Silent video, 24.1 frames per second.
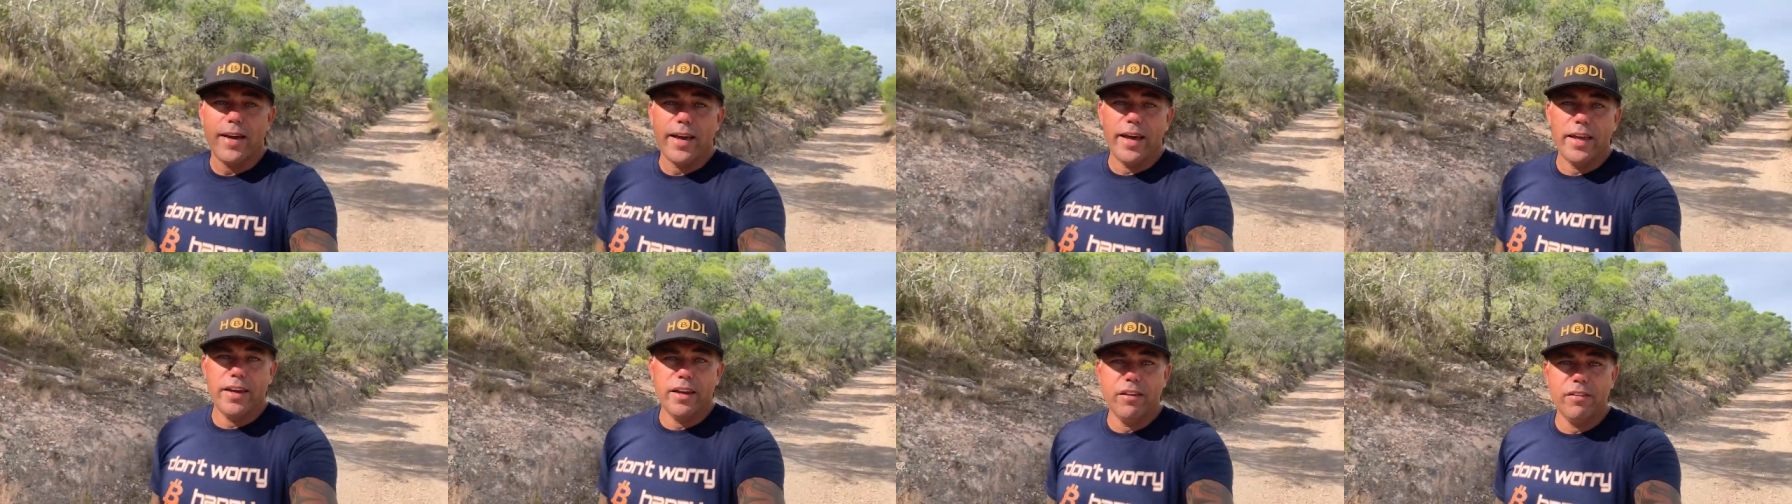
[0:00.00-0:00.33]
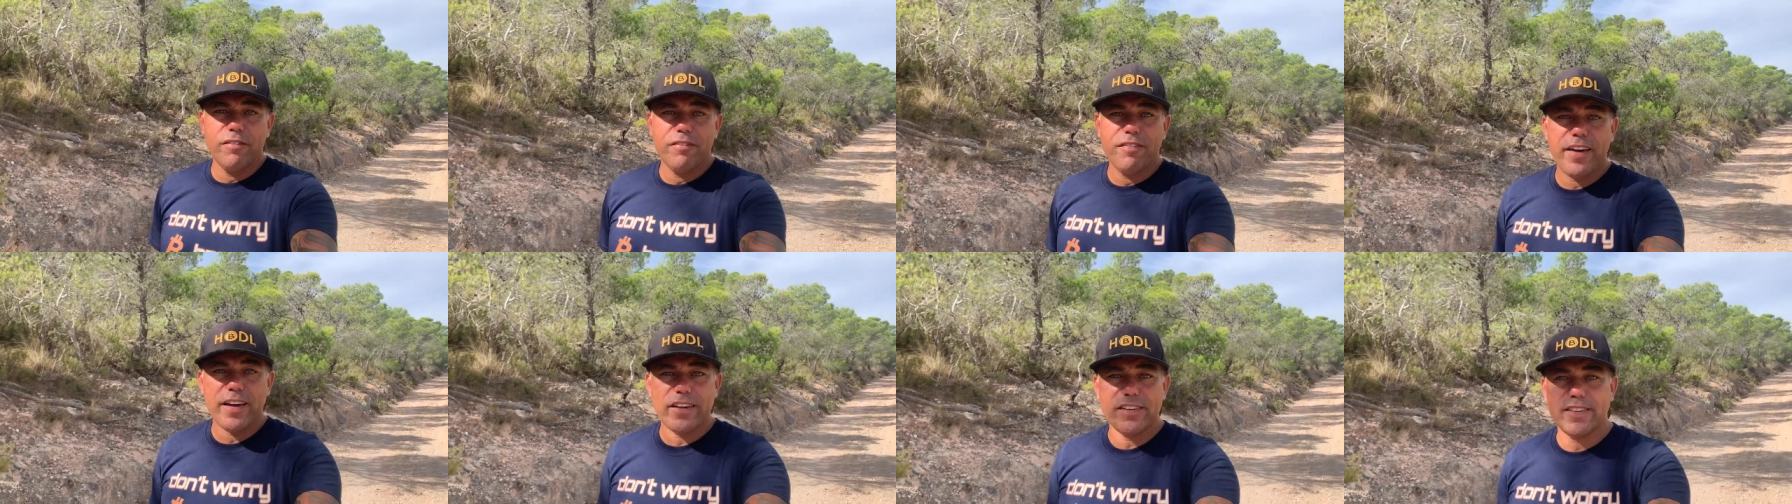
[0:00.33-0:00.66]
and
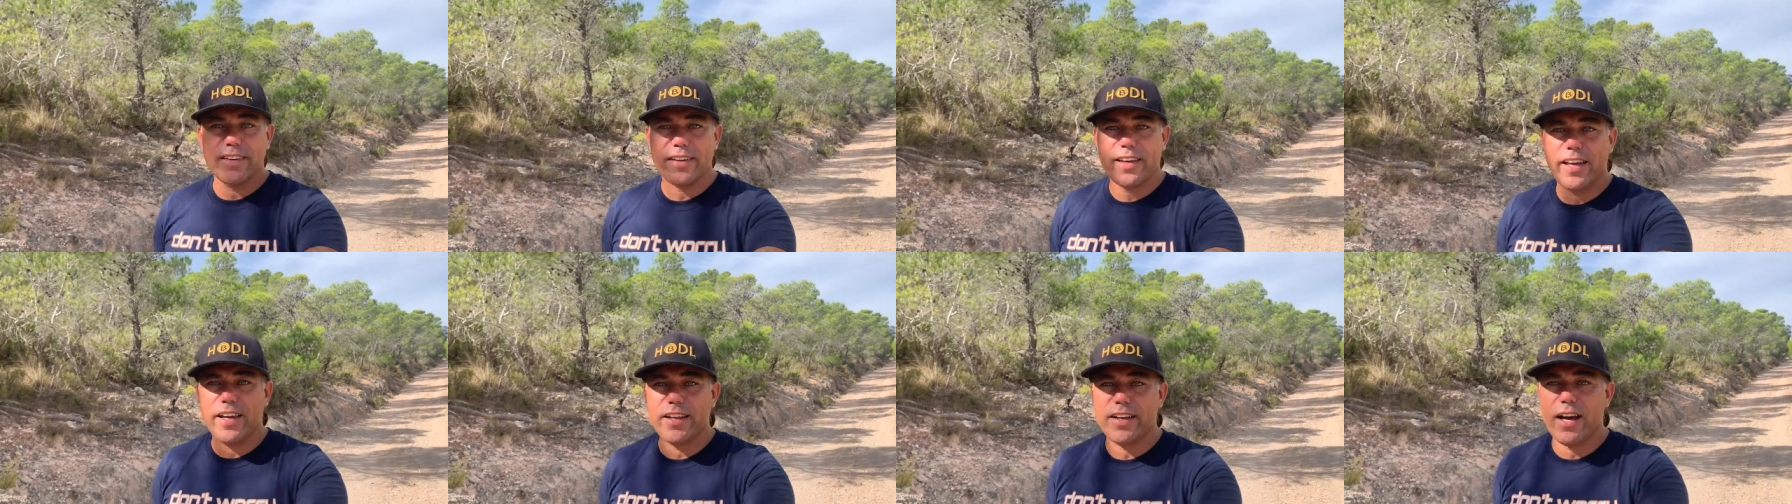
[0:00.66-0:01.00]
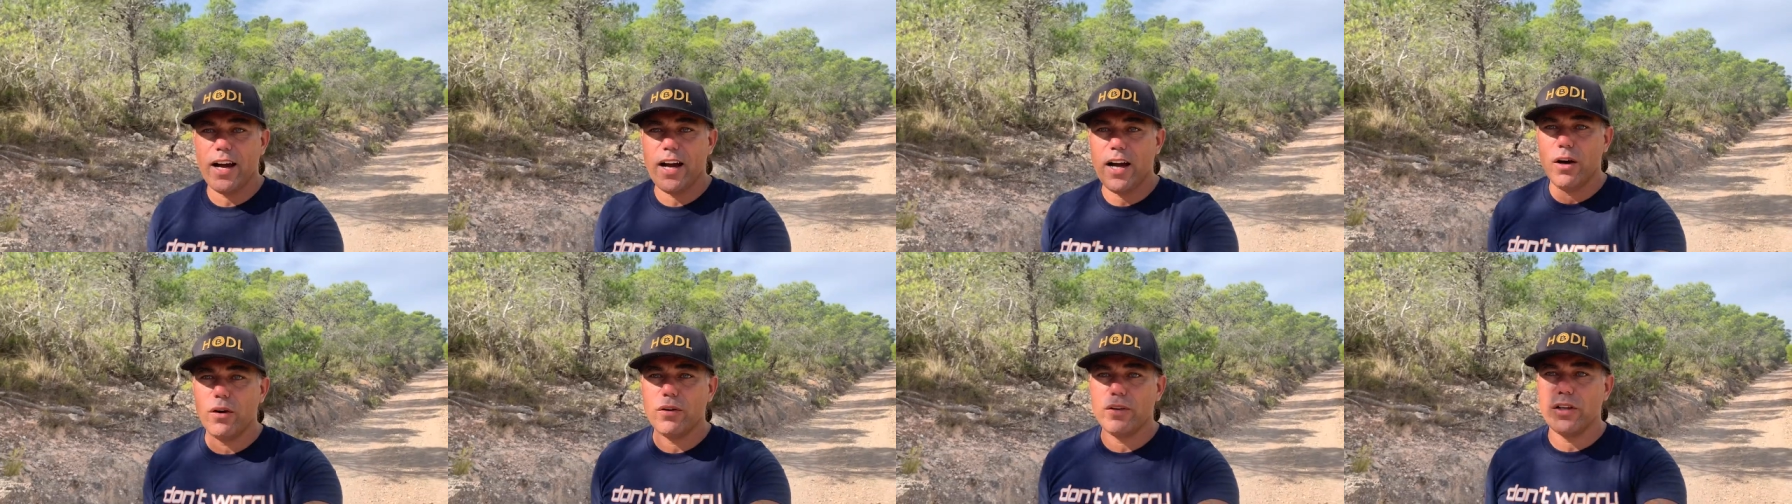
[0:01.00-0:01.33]
investigate
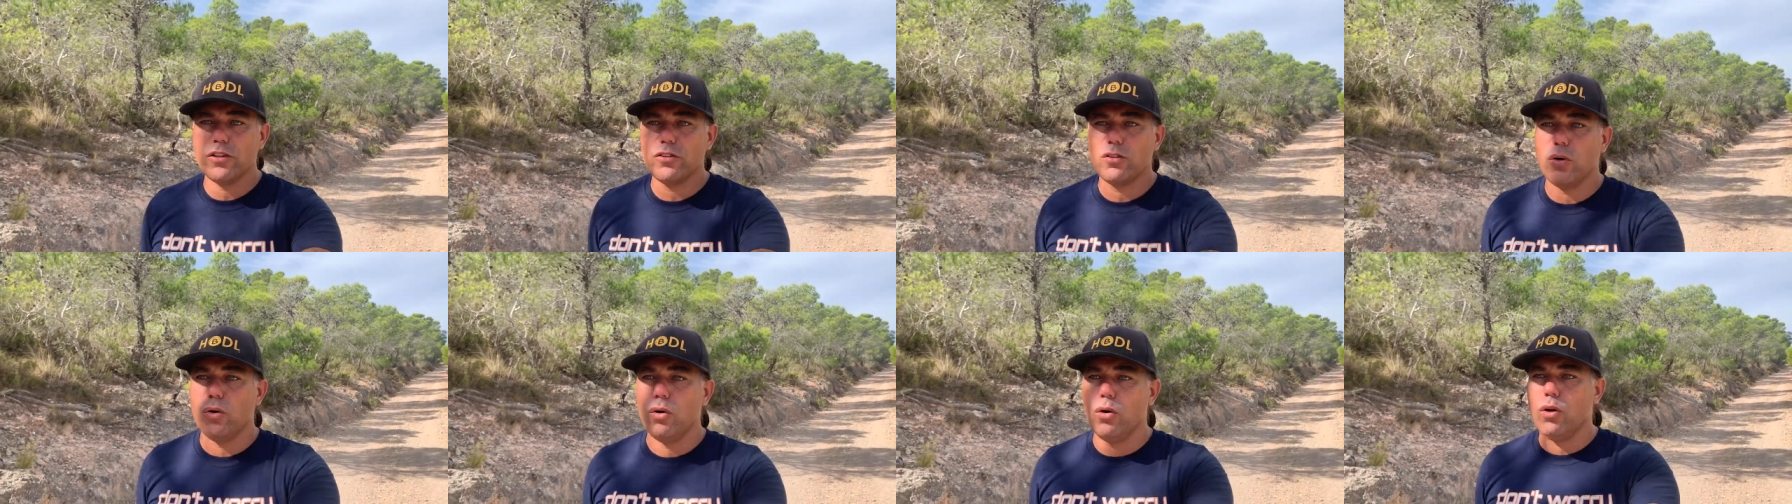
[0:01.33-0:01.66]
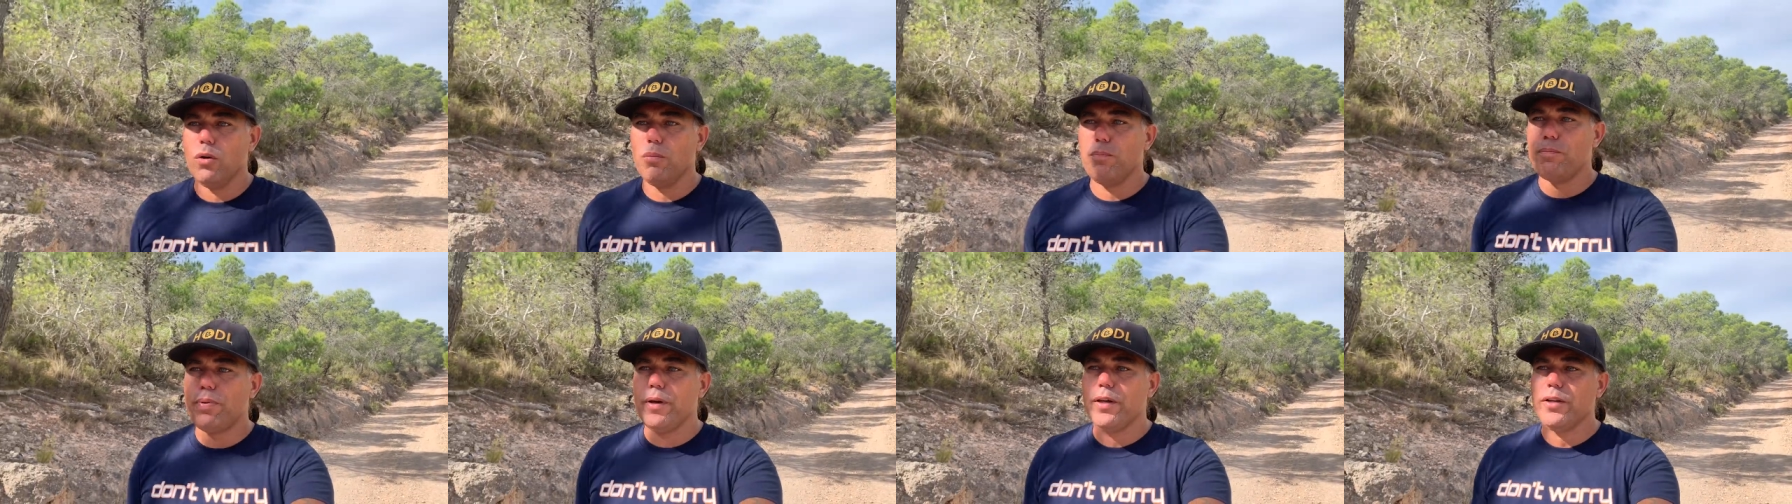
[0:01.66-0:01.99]
how this whole
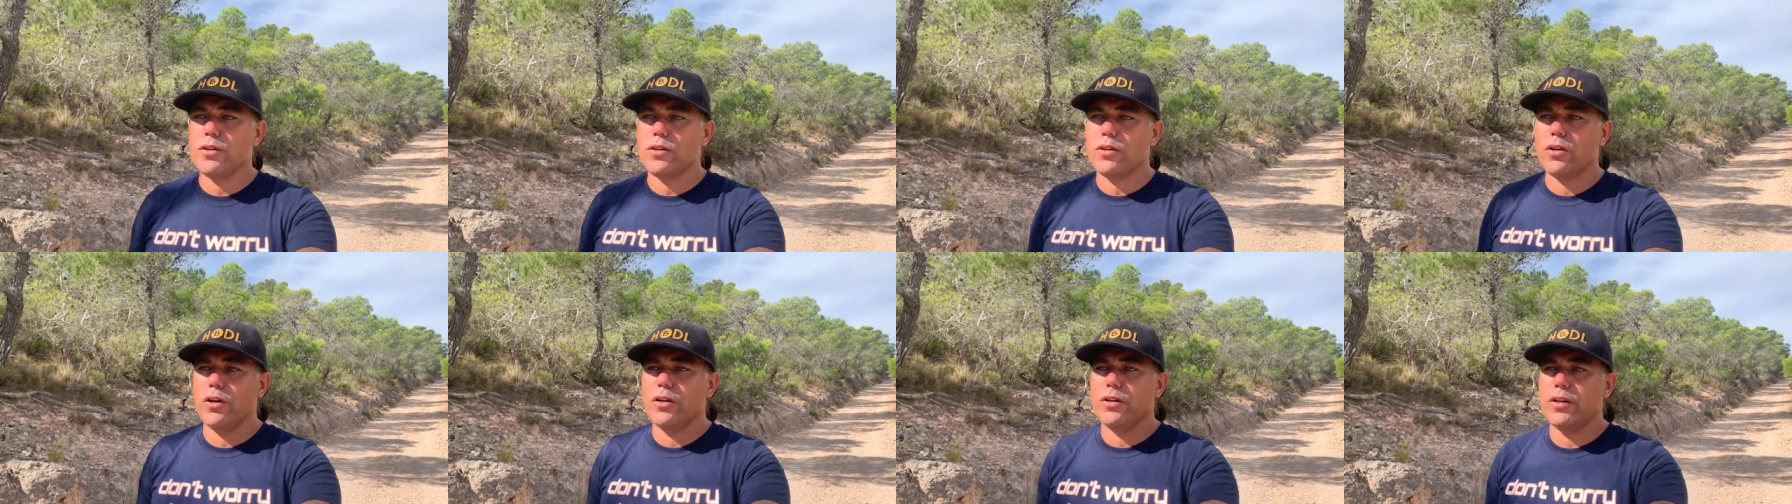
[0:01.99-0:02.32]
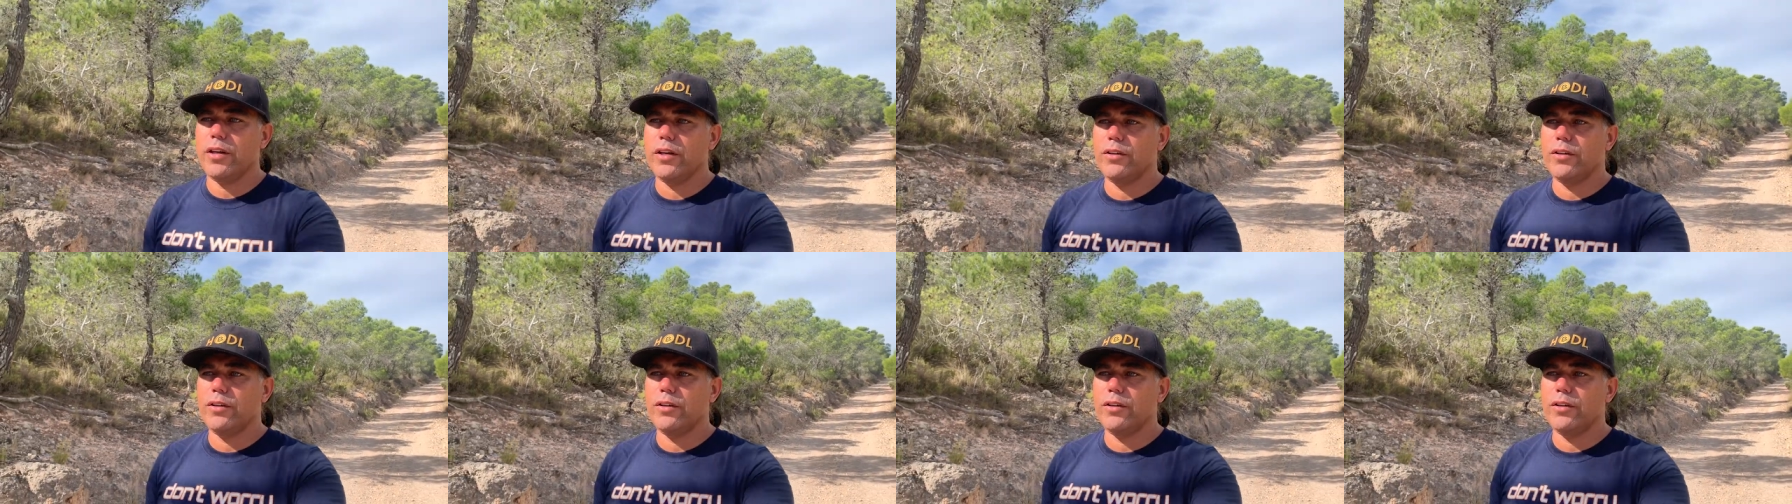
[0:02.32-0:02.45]
Bitcoin